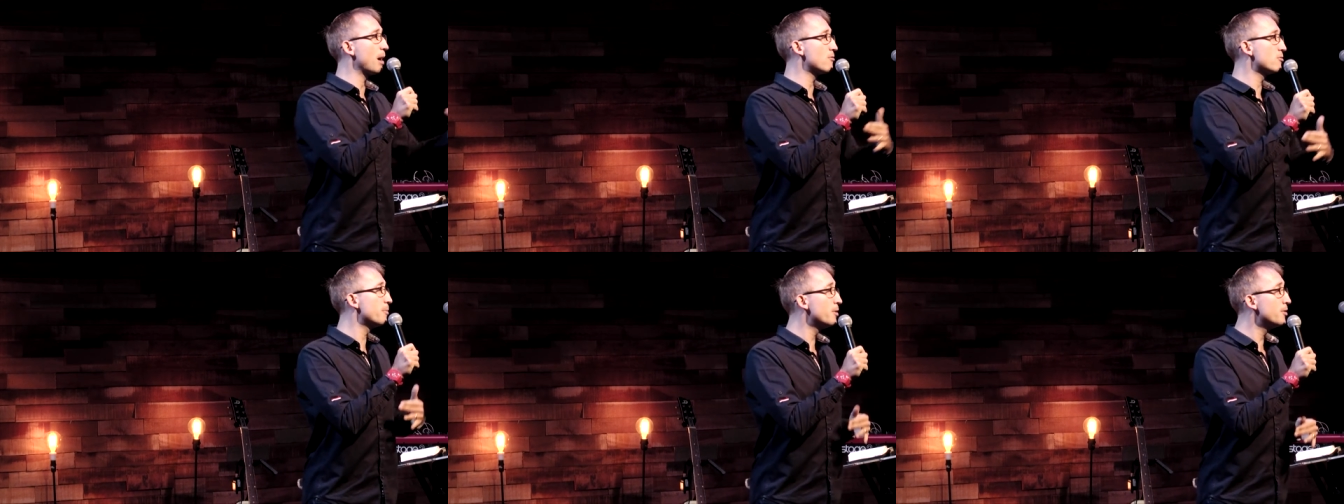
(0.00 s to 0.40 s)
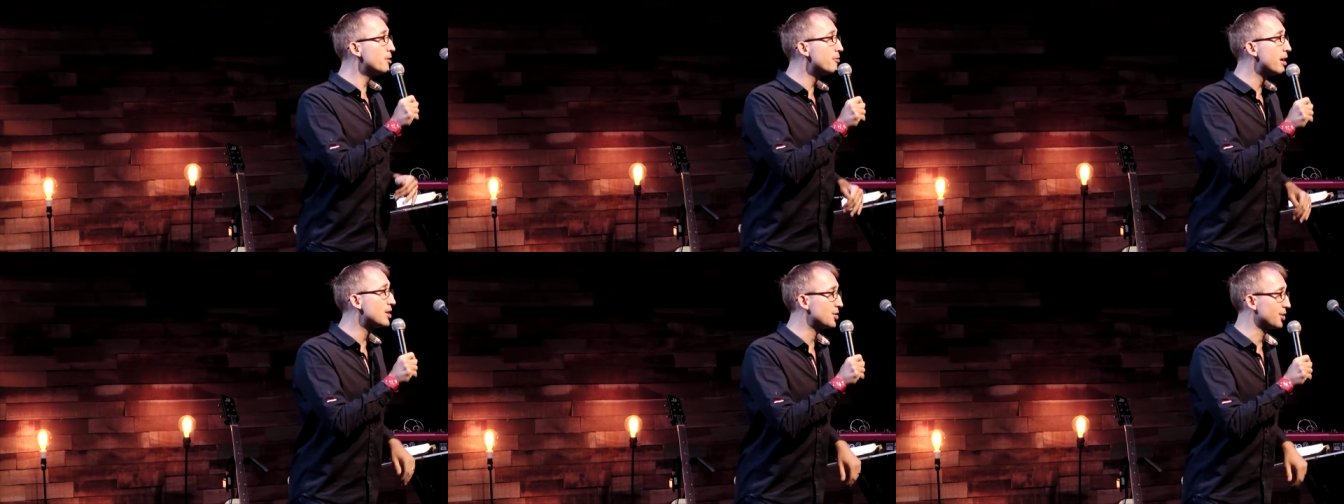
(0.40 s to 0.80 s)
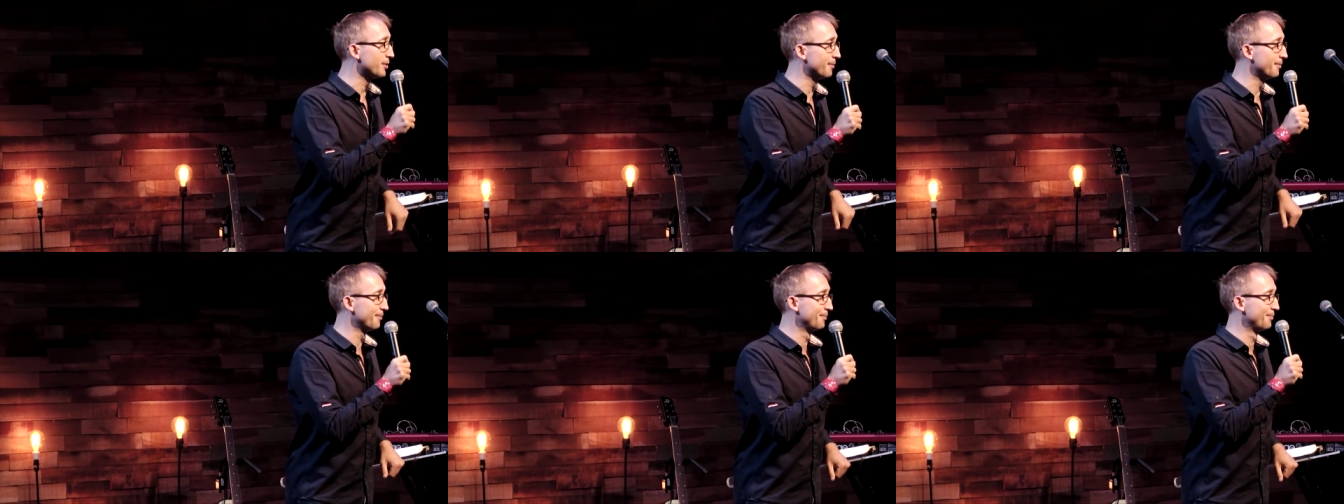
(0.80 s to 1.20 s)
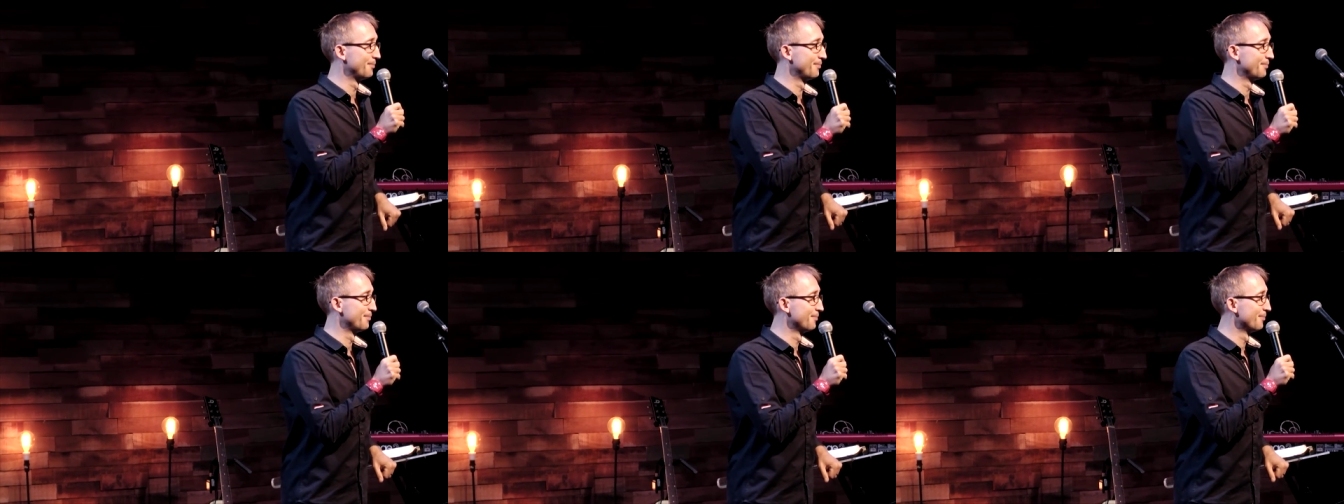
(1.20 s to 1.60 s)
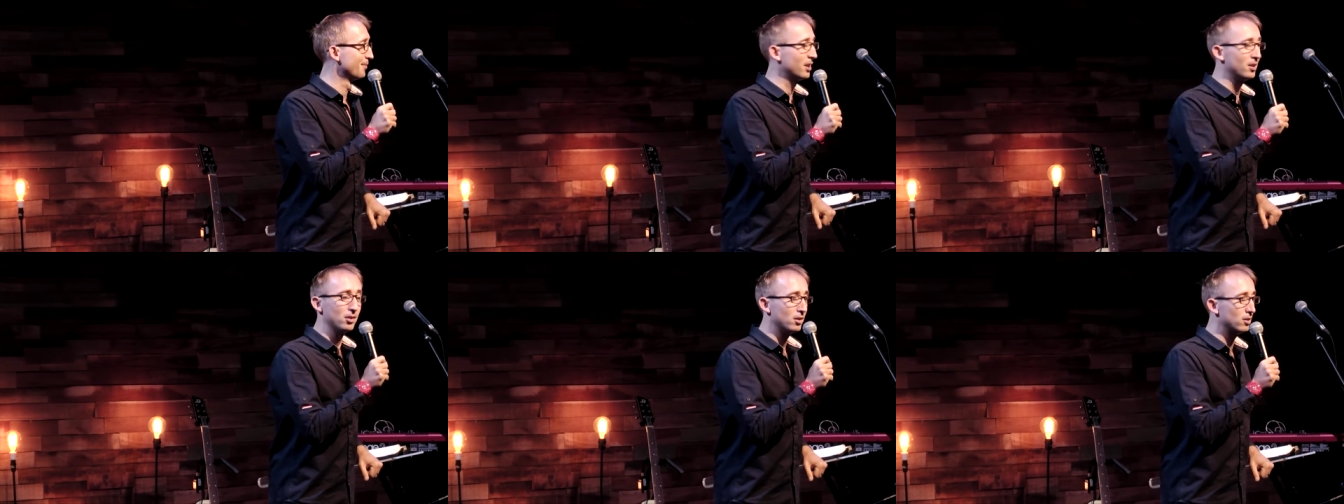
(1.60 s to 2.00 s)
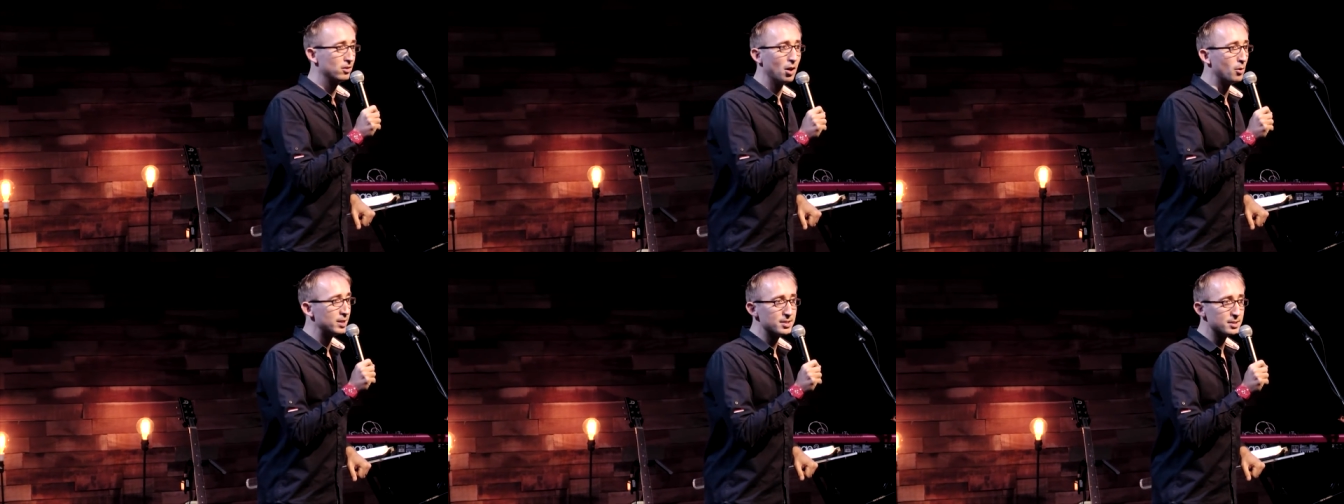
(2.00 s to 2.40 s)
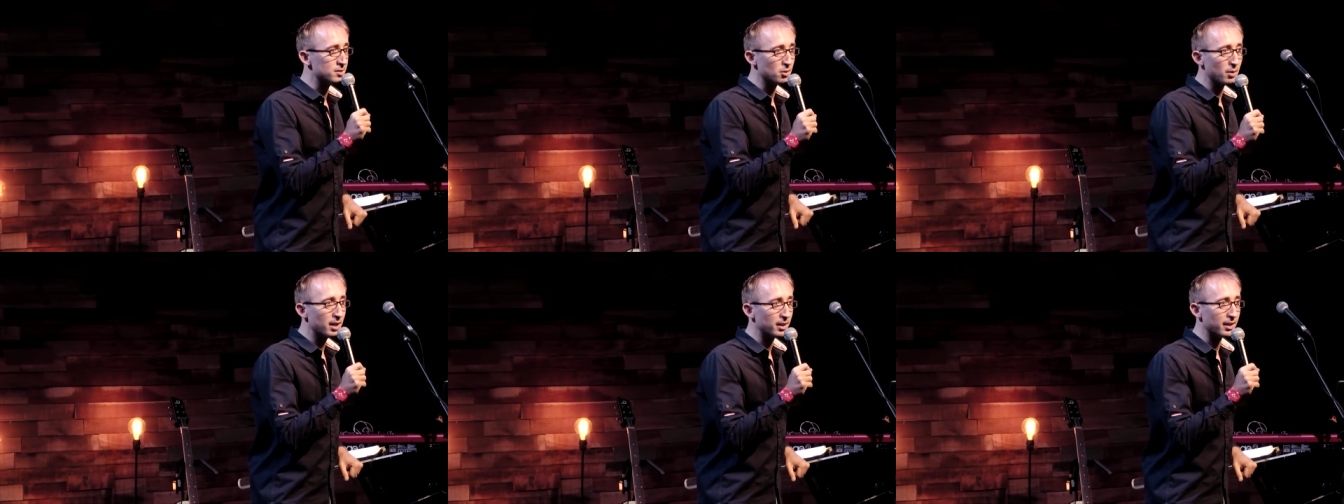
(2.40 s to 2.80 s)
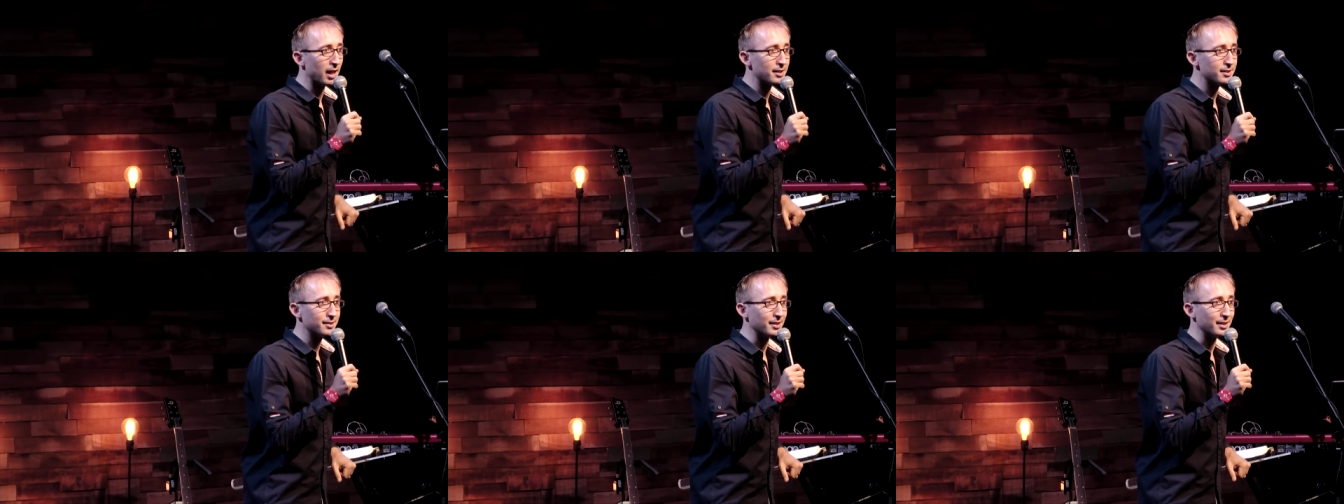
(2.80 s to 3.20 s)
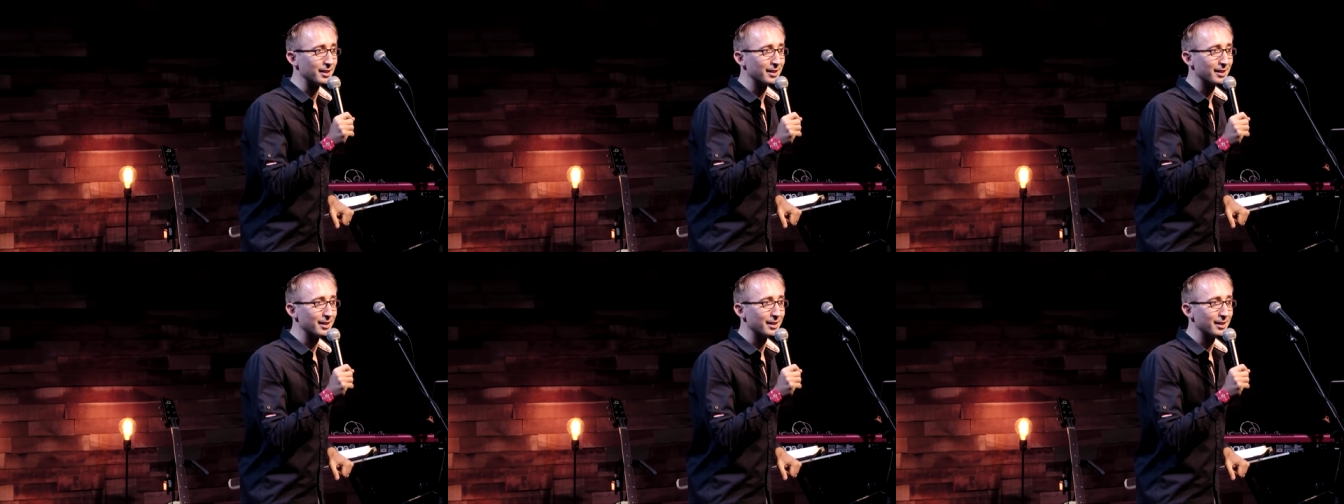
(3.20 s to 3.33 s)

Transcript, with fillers: remuneration. No, he doesn't do any of that, does he?